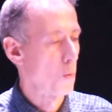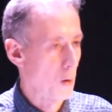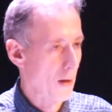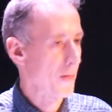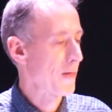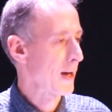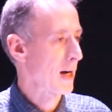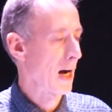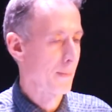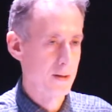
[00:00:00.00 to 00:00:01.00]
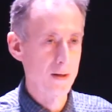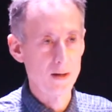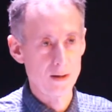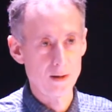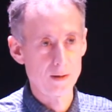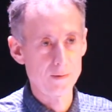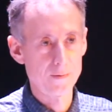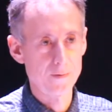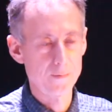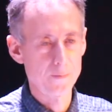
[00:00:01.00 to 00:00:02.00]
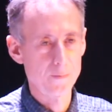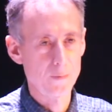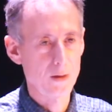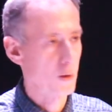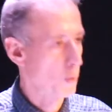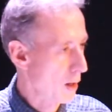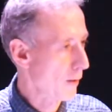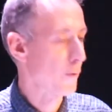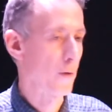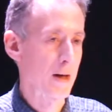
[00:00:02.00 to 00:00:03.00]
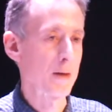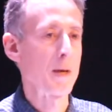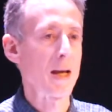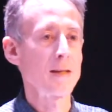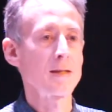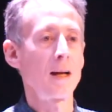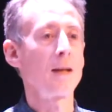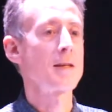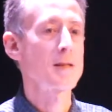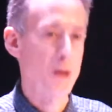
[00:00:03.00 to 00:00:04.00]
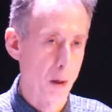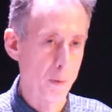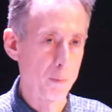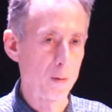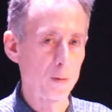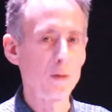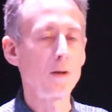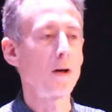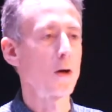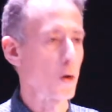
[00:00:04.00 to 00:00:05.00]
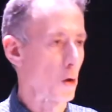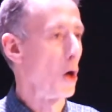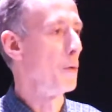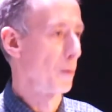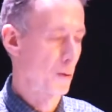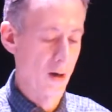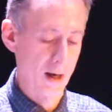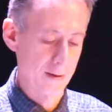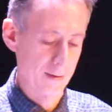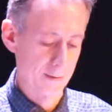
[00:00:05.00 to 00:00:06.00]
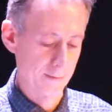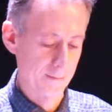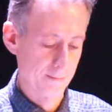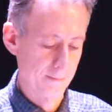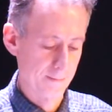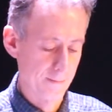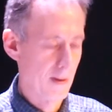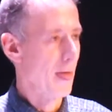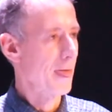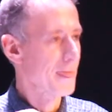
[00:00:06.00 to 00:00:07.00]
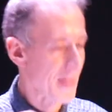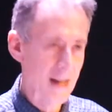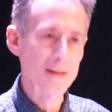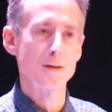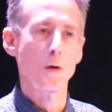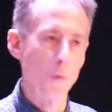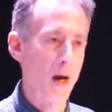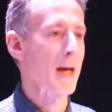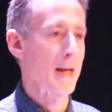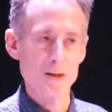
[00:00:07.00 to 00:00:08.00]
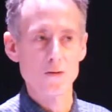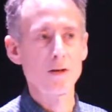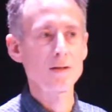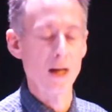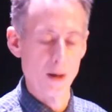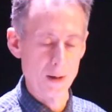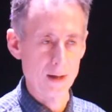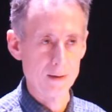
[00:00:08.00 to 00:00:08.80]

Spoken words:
one thing I'm certain of, queer freedom is an unstoppable global trend. That's the way history is going.